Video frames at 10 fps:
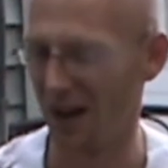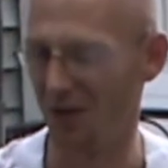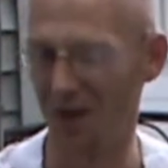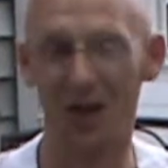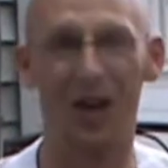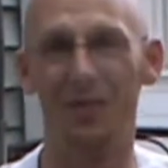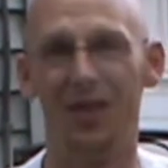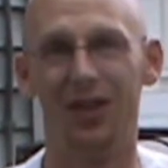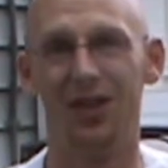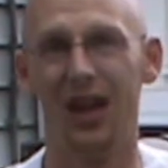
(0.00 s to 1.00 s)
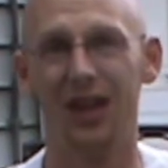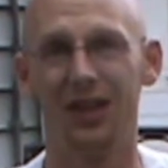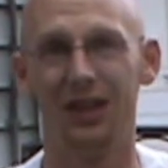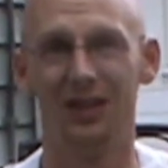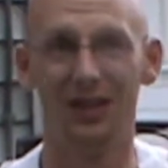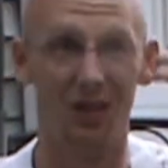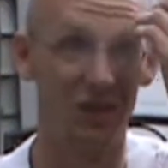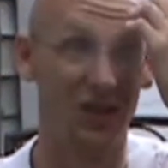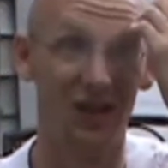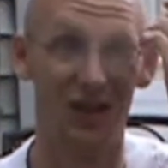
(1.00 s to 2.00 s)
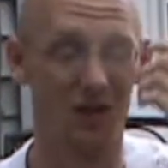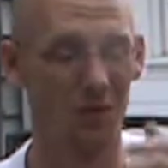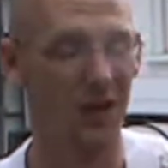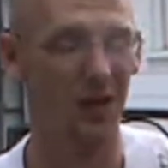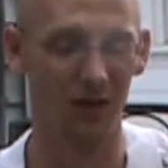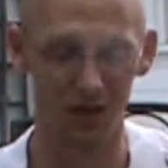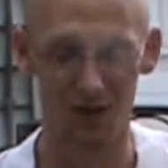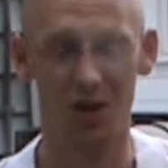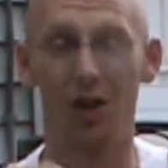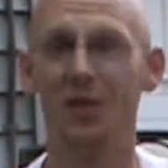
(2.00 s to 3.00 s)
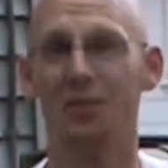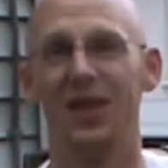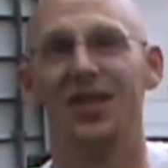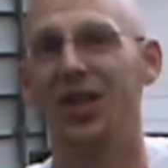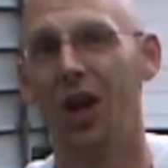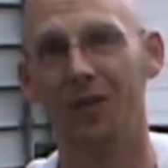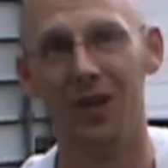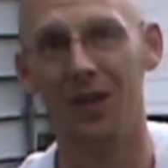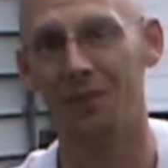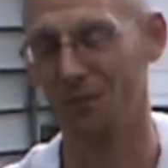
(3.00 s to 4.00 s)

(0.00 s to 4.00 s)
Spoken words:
They grabbed their shotguns, their machine guns, we jumped into my CRV,